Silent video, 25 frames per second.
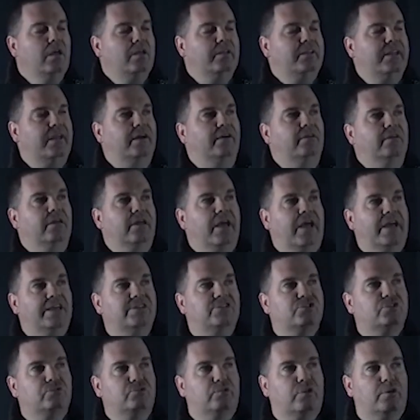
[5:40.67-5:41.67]
Now,
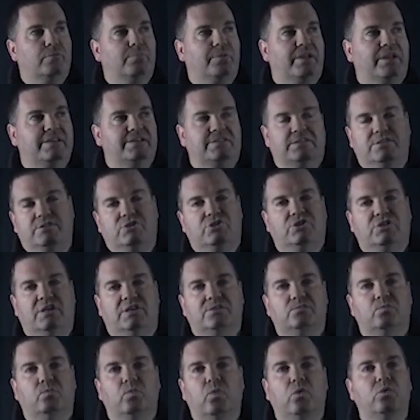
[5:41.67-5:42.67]
H3O plus is
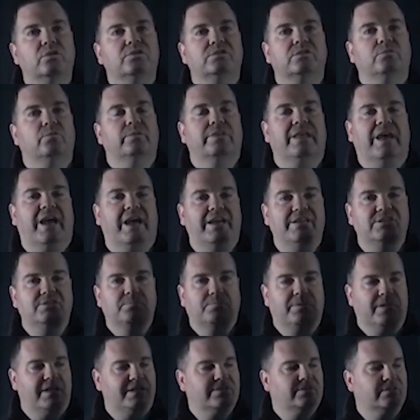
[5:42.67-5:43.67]
just water with a H
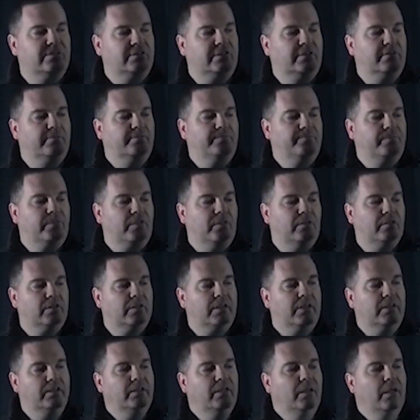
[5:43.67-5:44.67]
plus on it,
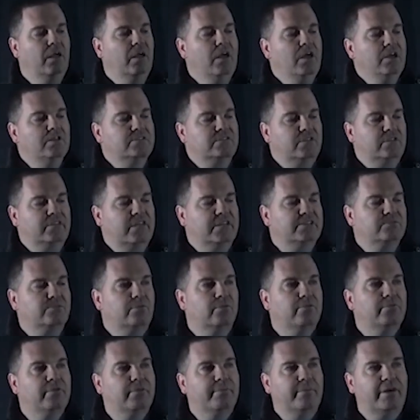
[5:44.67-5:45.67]
okay? So that's what
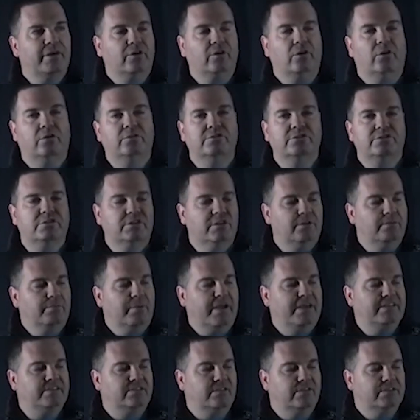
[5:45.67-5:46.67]
we mean by conjugate
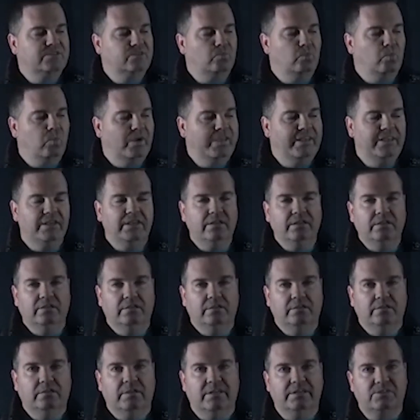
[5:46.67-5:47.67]
base. So it's weaker
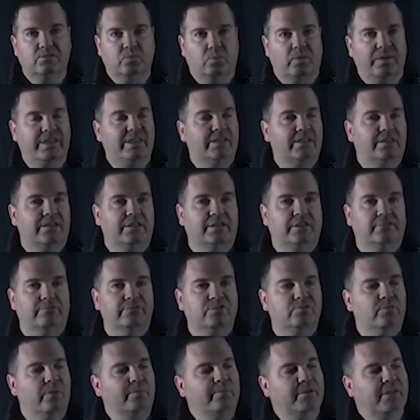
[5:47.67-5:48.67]
than the
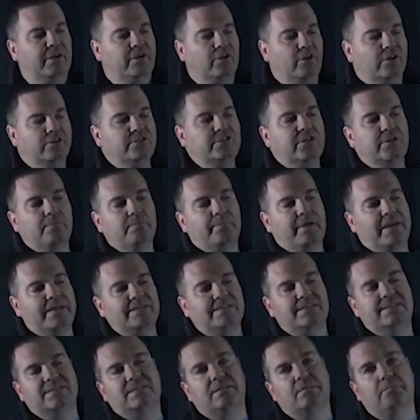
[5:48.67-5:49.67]
original one, but a conjugate
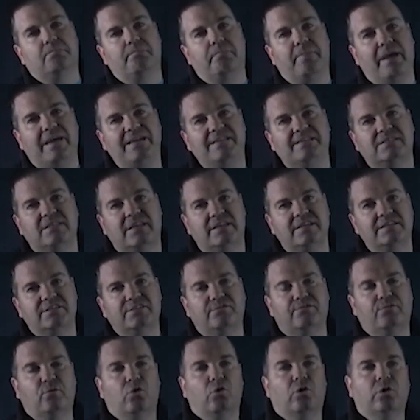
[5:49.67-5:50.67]
base is the base that is
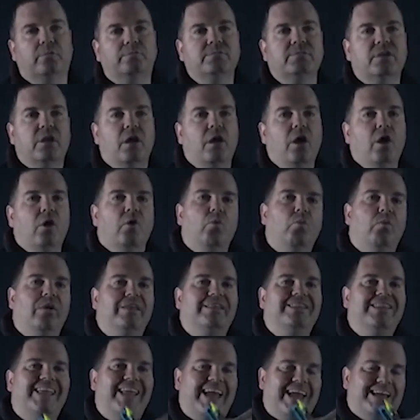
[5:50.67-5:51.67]
formed
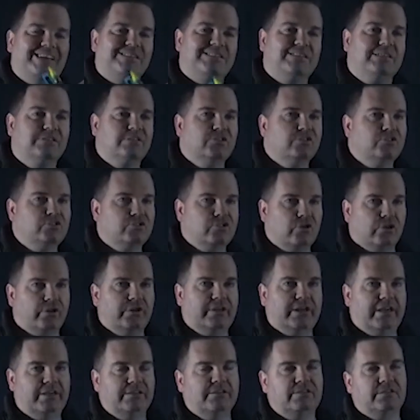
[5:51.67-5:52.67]
when the acid
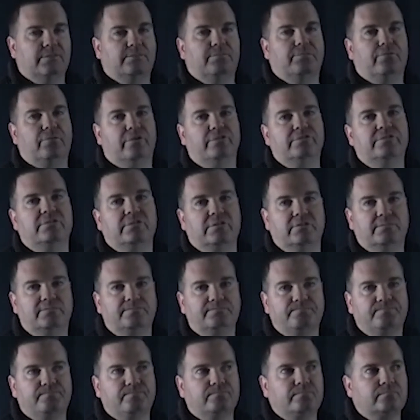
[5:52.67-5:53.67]
donates a proton.
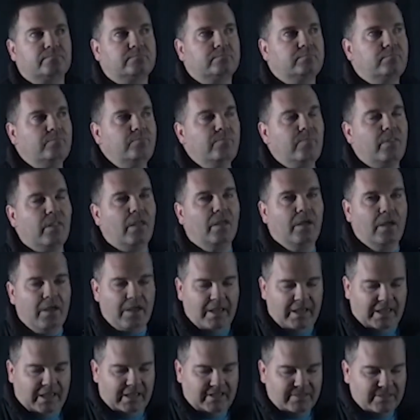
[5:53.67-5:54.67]

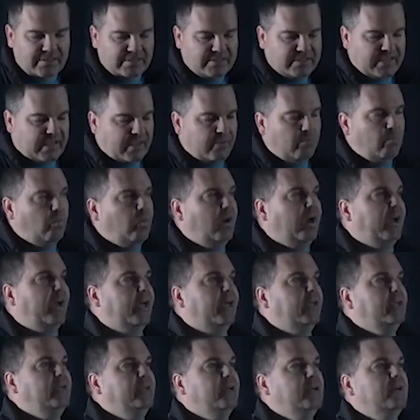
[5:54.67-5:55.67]
In the same
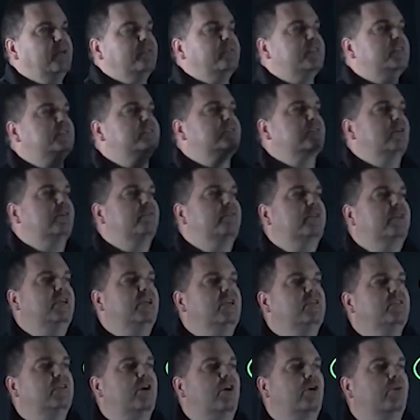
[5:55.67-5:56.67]
way, this over
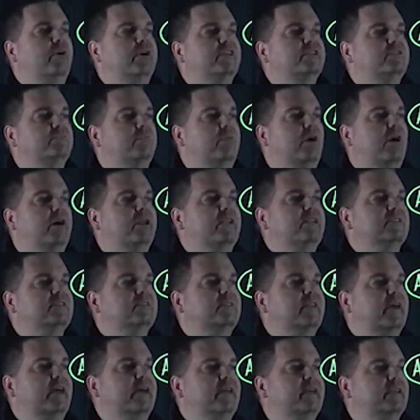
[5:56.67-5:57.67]
here, the OH minus,
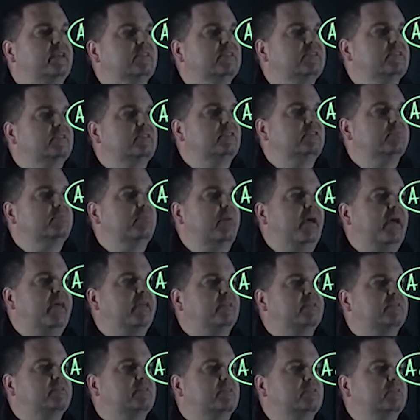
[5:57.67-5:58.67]
that is the
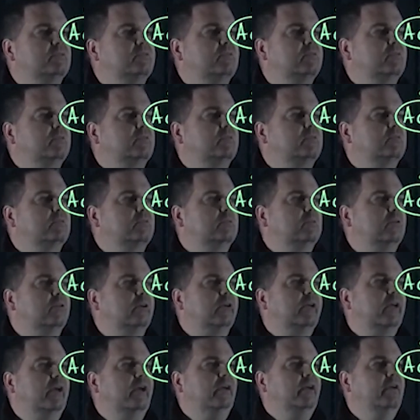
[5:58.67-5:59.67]
base,
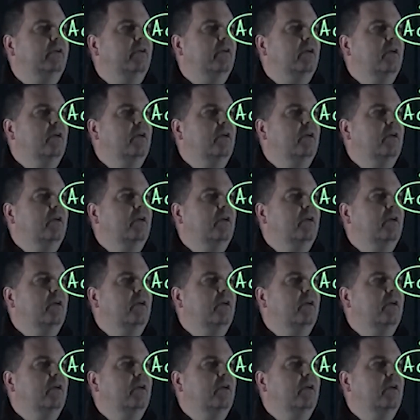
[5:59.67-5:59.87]
okay?